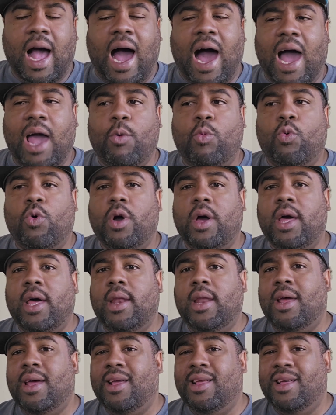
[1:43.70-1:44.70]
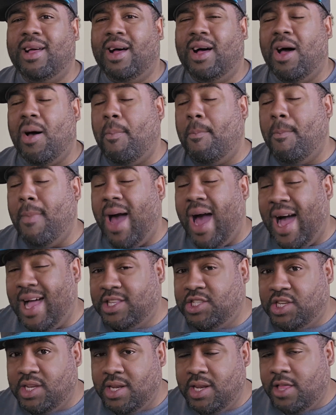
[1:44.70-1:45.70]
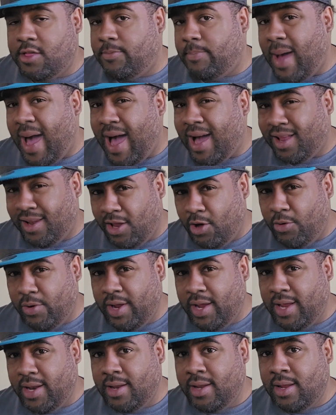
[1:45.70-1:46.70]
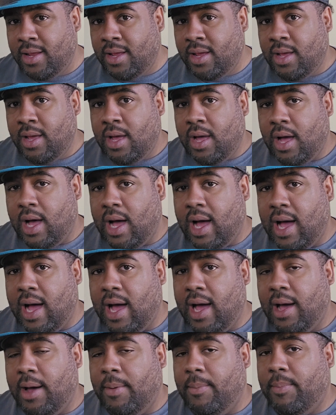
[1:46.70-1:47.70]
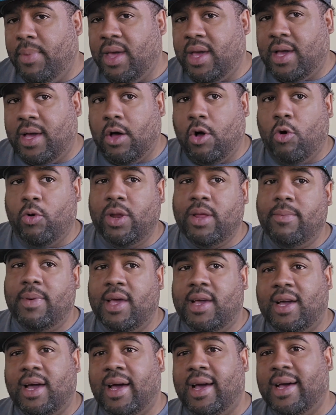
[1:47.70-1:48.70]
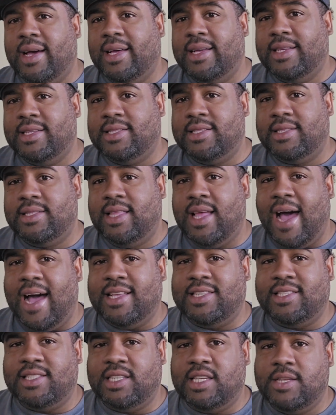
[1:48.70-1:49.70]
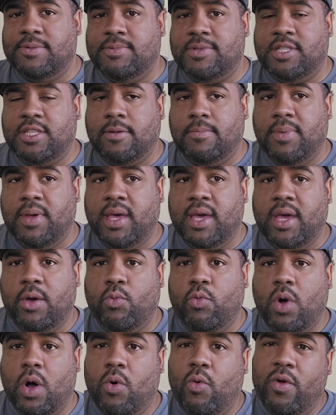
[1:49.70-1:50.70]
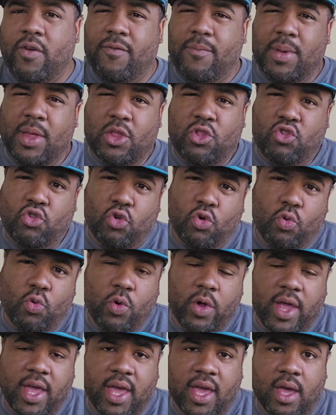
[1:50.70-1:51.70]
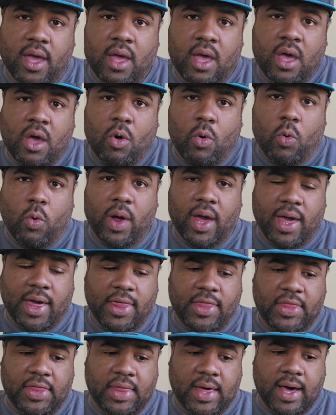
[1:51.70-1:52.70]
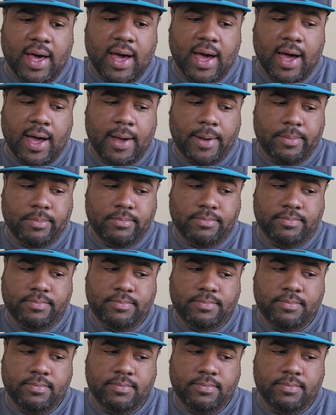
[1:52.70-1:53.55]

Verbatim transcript: I would imagine it's back loaded uh, be only because that seems to be what we've been doing with um,